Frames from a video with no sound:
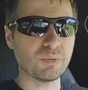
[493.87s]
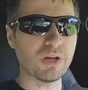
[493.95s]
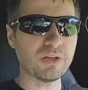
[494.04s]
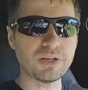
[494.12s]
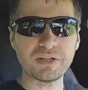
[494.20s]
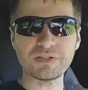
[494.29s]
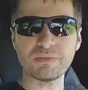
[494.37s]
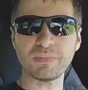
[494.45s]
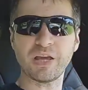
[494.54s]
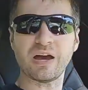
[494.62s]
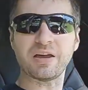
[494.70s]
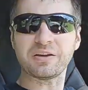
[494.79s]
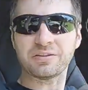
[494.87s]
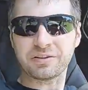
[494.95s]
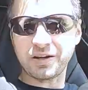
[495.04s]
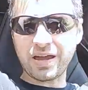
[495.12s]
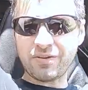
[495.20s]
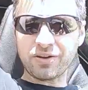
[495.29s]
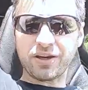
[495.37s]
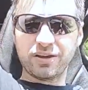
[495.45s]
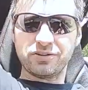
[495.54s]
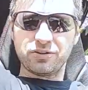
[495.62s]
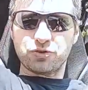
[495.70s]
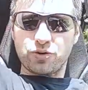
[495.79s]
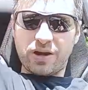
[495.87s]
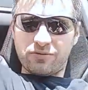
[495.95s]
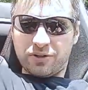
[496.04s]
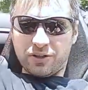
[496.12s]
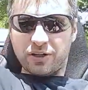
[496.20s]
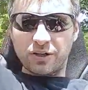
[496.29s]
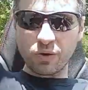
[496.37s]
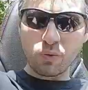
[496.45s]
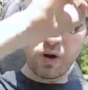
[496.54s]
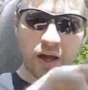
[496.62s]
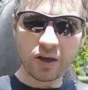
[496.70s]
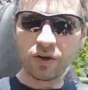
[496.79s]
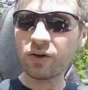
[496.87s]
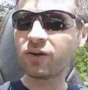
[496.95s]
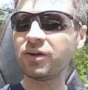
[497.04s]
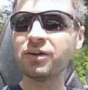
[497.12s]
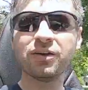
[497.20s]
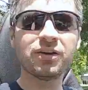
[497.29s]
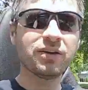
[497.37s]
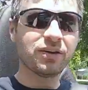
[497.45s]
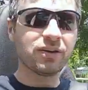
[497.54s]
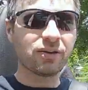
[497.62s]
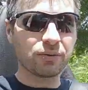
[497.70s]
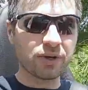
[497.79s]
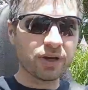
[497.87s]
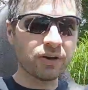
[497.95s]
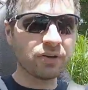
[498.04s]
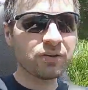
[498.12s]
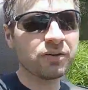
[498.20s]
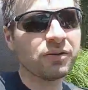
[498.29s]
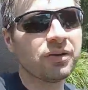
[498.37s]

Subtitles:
well, it is a Miata and I haven't gotten to drive it in a while. There we go.